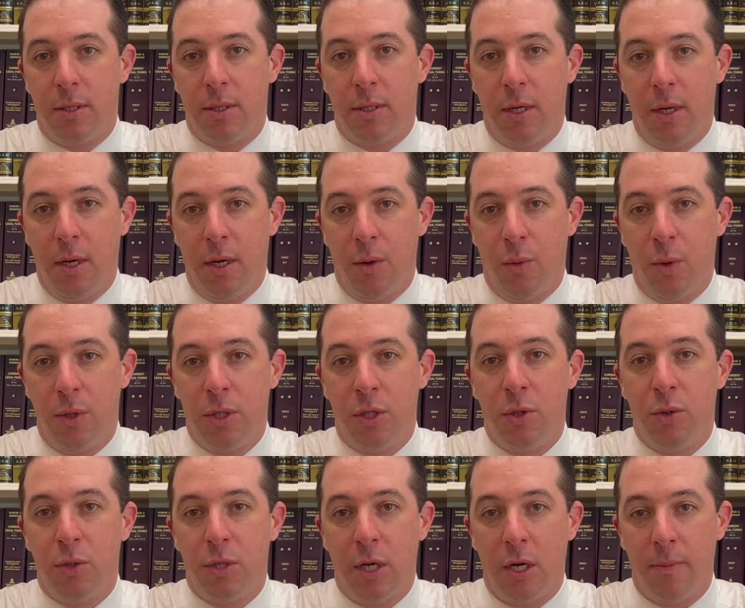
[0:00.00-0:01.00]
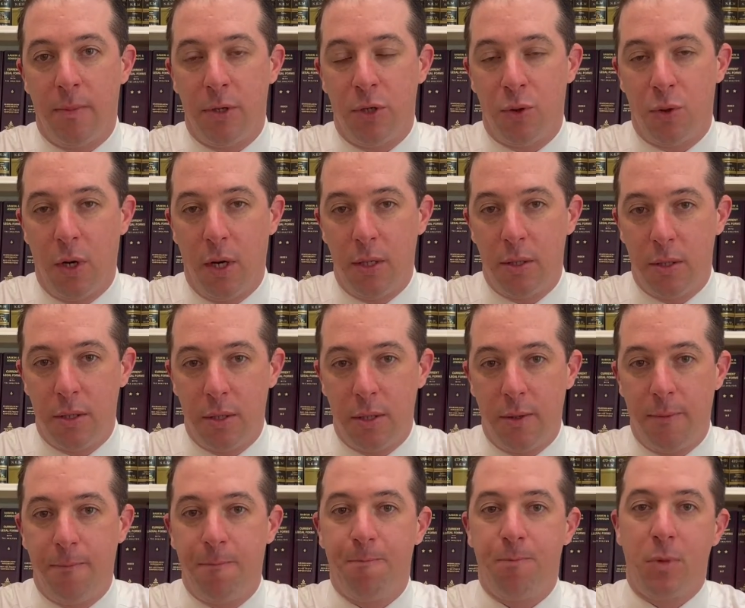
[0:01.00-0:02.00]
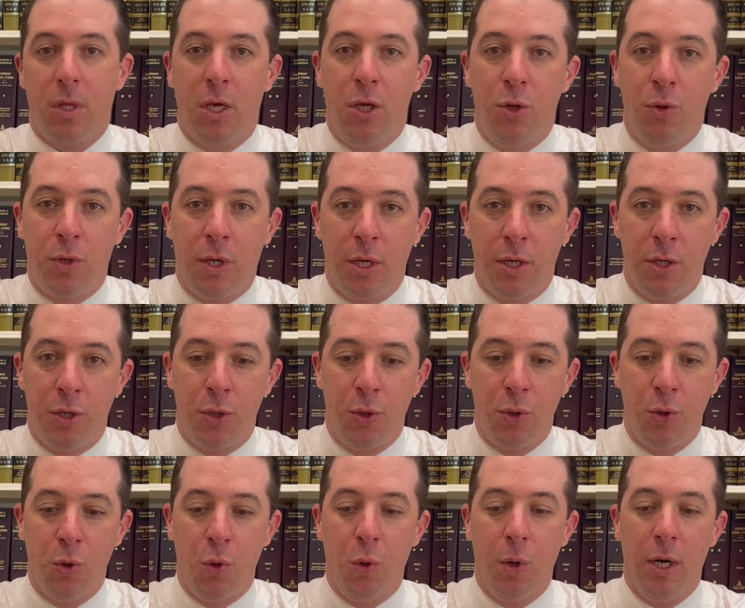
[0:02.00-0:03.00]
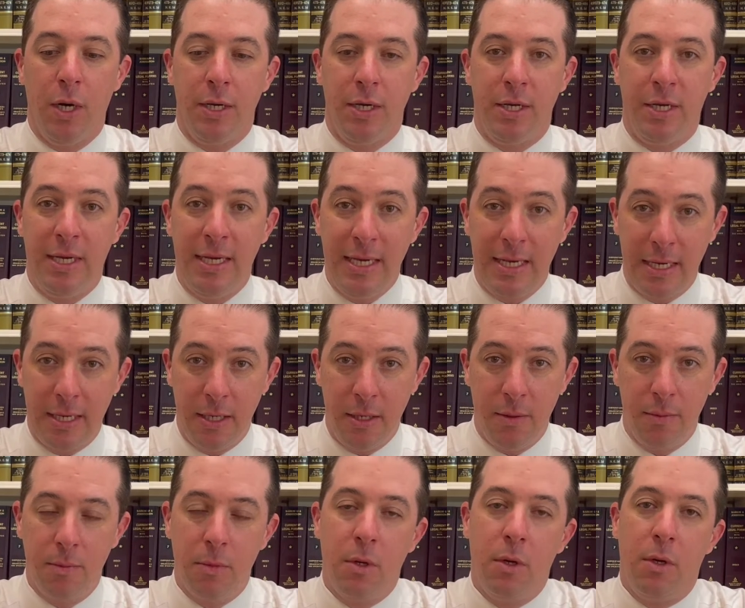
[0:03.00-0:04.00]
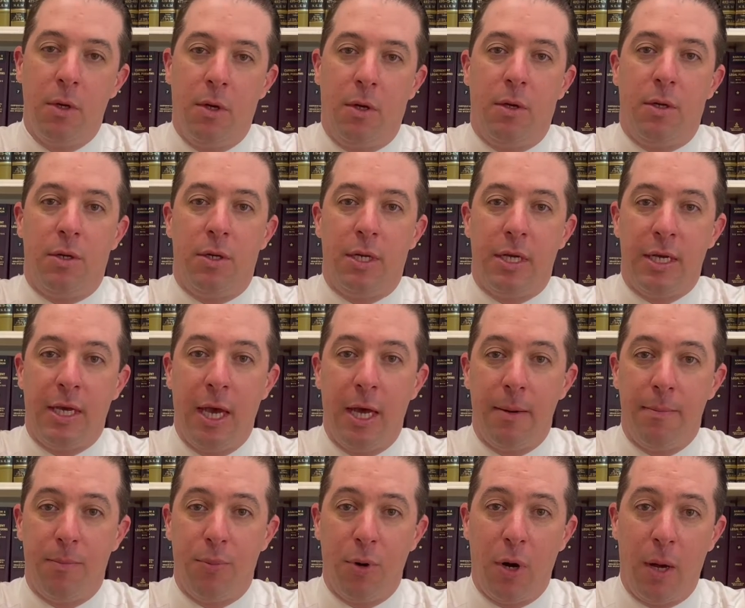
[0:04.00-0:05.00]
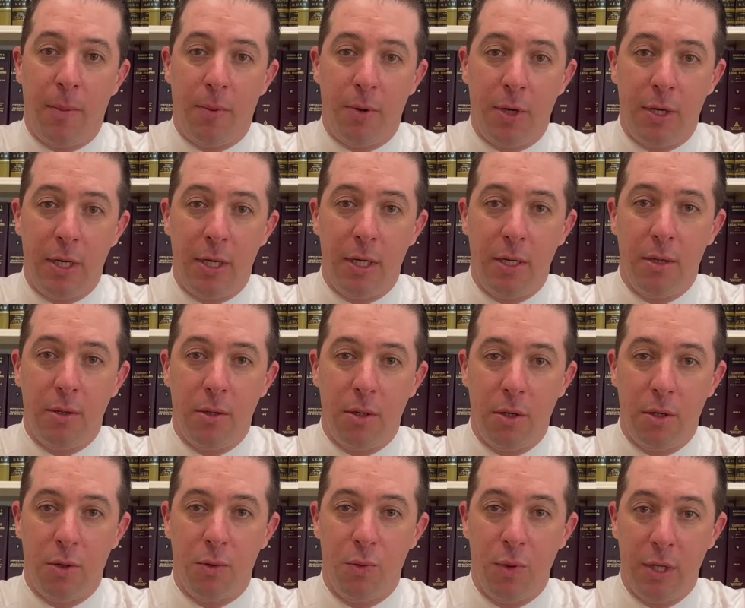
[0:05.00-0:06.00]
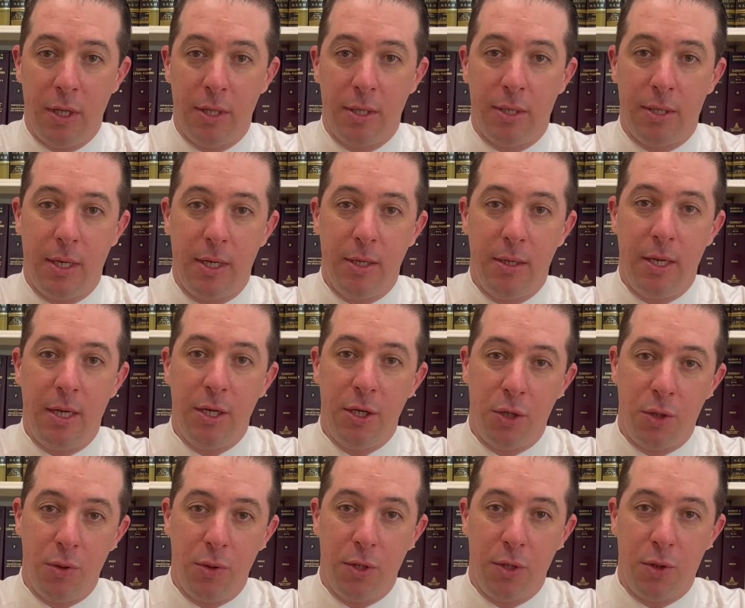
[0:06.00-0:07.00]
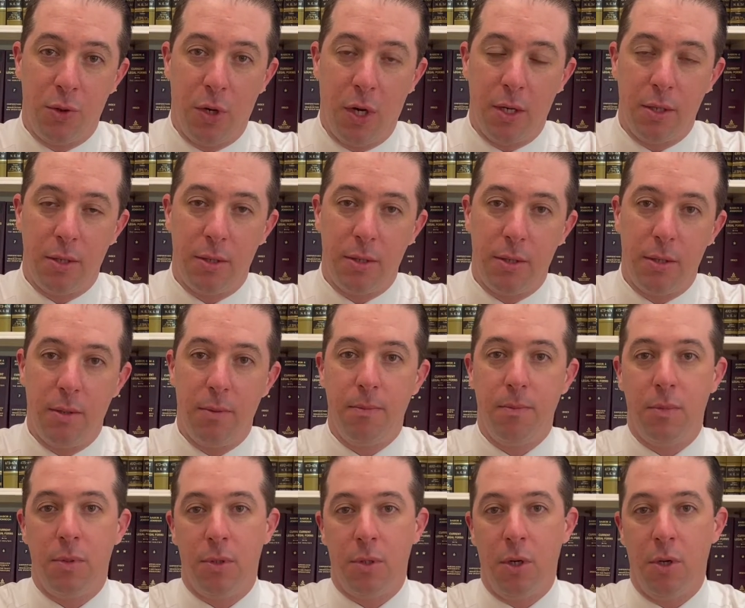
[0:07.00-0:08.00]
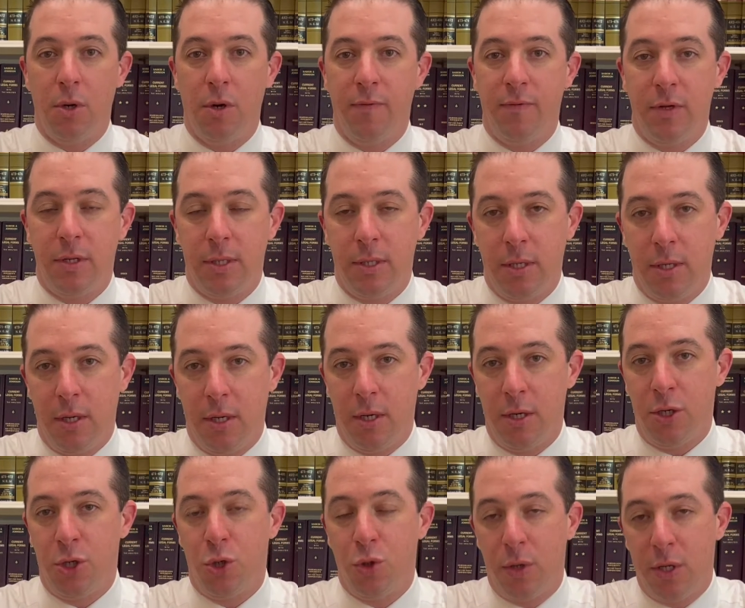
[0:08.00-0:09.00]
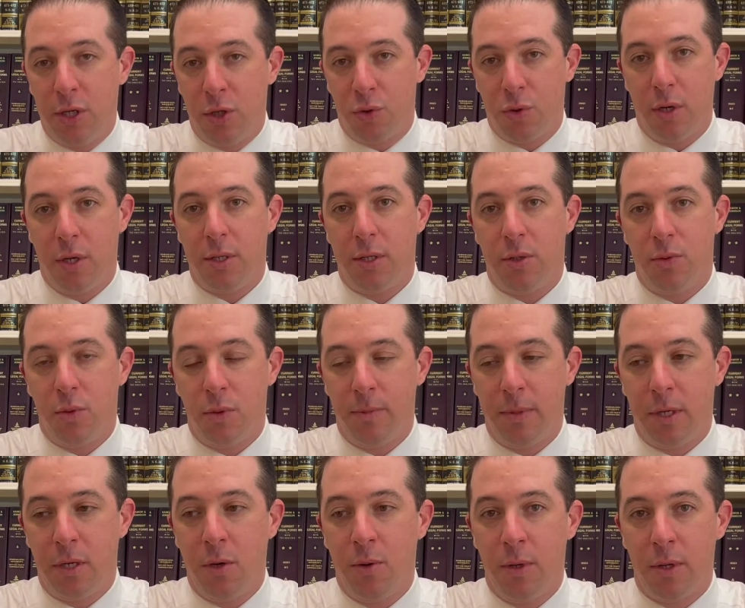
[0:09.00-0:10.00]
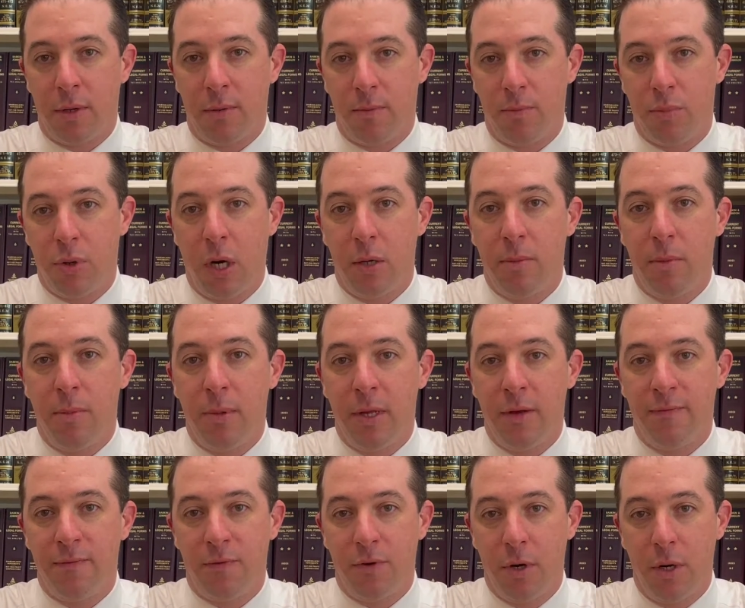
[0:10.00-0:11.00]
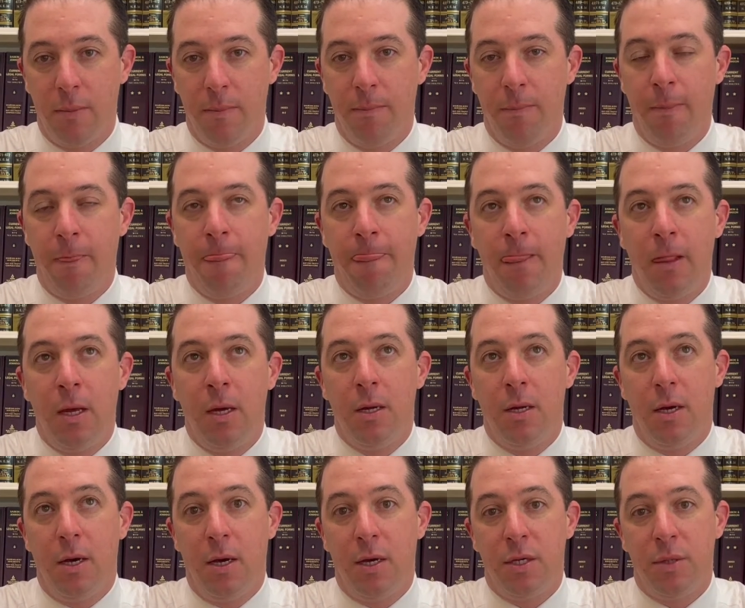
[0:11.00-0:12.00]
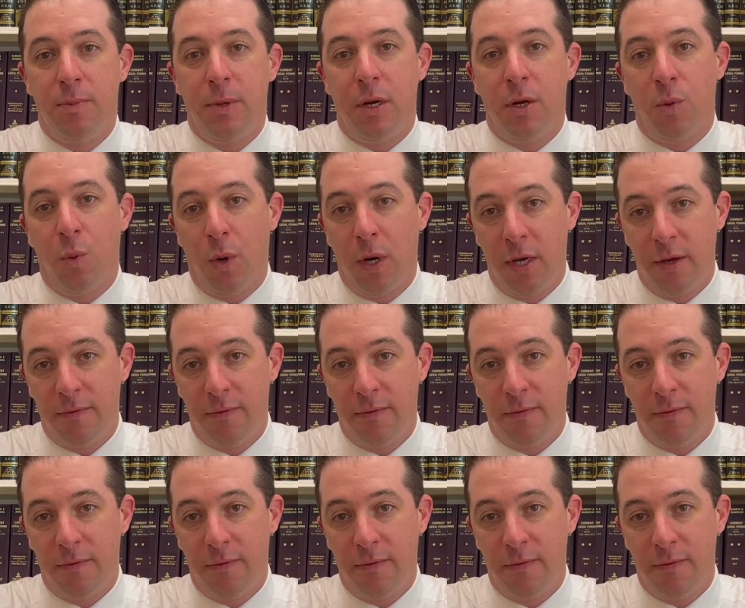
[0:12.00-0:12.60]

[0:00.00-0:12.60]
once you set up a trust, you can do a deed to get property or real estate into the trust. So if it's a joint trust, it would be going probably from a husband and wife